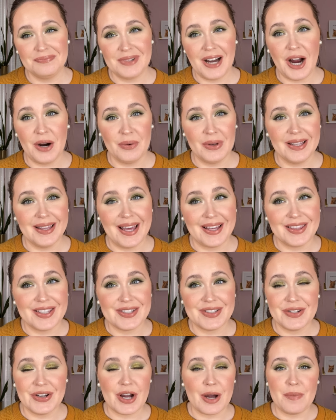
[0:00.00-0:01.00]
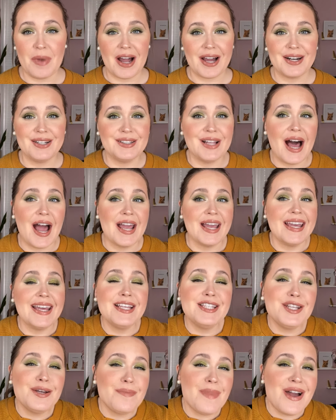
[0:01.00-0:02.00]
I really like this look, I'm not gonna lie.
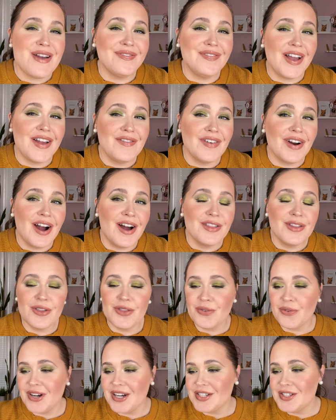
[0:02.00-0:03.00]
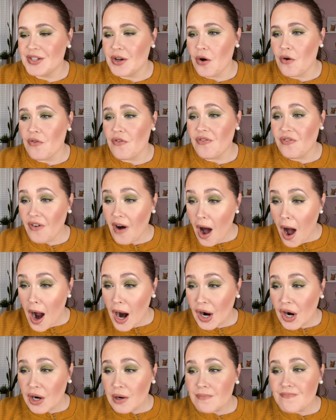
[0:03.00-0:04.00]
Is it my favorite of the three so
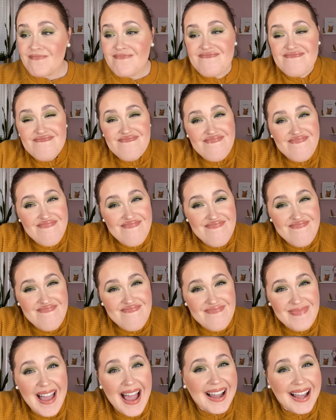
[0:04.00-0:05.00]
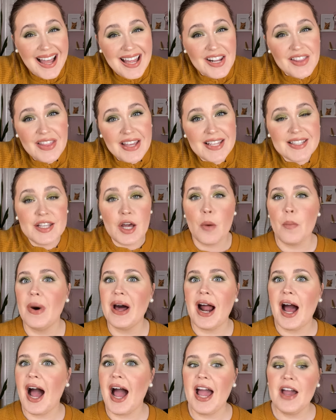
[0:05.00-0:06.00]
far? Mm, I kind of think so, but
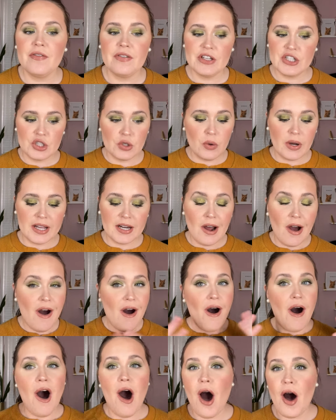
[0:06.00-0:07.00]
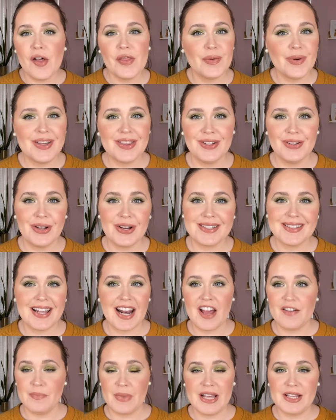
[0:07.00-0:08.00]
I've enjoyed all three of the looks that
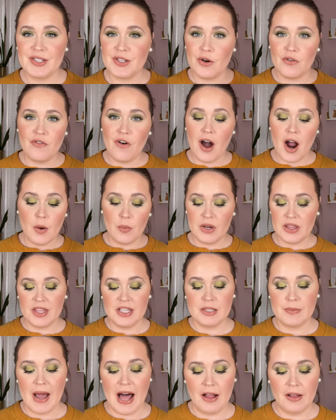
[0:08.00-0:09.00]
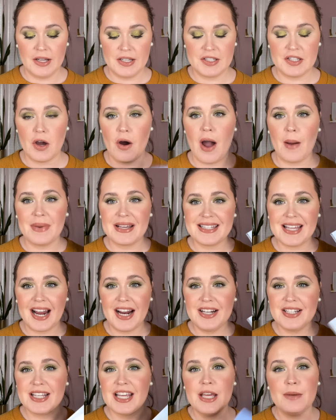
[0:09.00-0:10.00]
I've made so far with this palette. So I'm
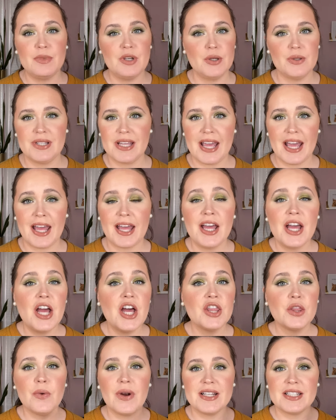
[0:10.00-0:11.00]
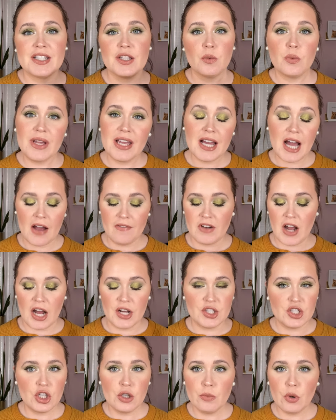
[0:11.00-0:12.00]
excited to keep using it the rest of the week. I've
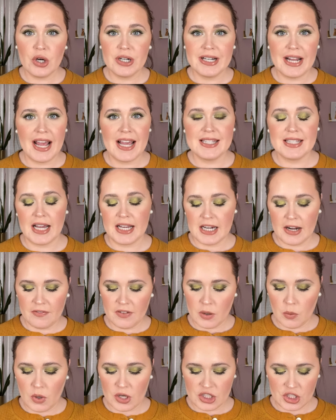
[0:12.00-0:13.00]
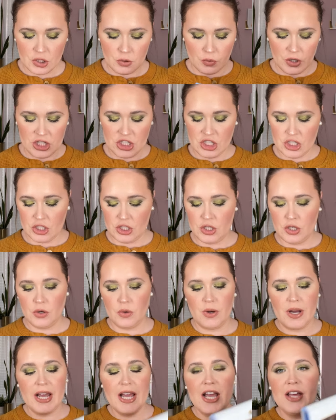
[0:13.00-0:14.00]
got two more days. I definitely want to reach
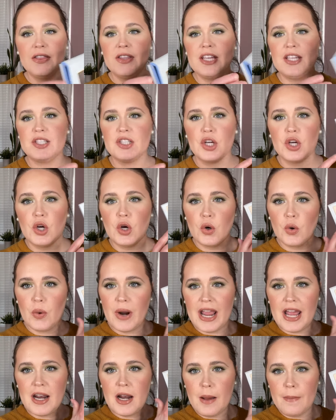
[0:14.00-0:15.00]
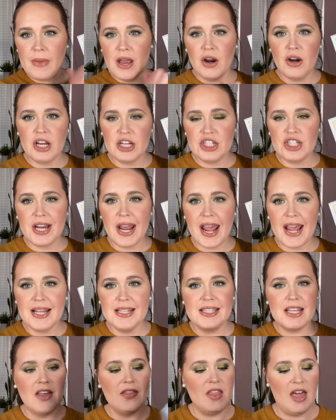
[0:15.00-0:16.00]
into these cranberry
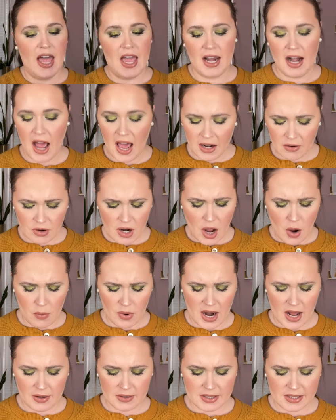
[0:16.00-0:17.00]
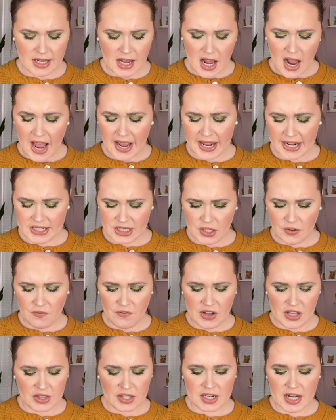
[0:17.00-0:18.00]
shades. And then I don't know what else. I guess the
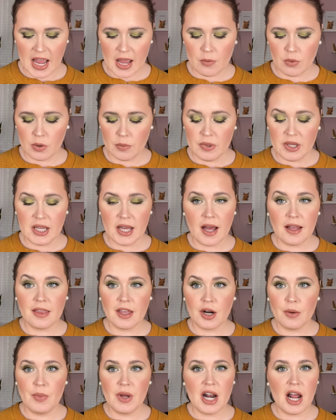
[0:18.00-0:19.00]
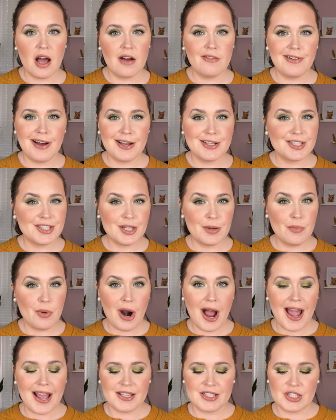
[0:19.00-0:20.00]
fifth day will be a little bit of a
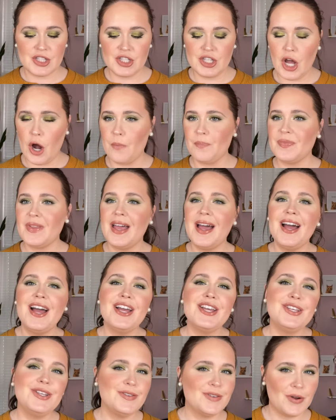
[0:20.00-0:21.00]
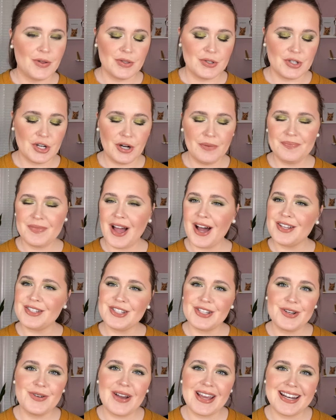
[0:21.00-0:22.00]
surprise. So you know the drill. I'll
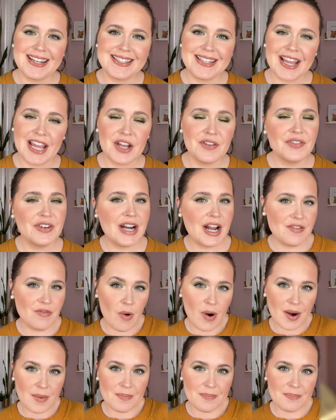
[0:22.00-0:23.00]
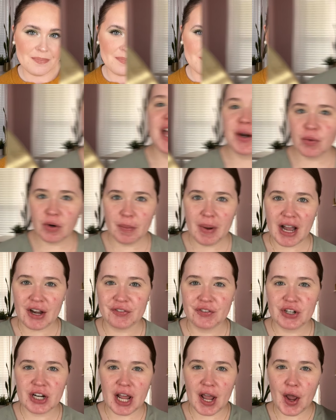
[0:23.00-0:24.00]
see you in a second for day four. And we're back
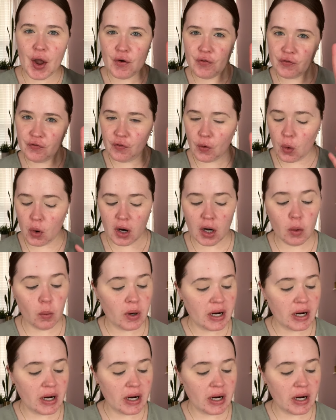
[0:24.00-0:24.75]
for day four.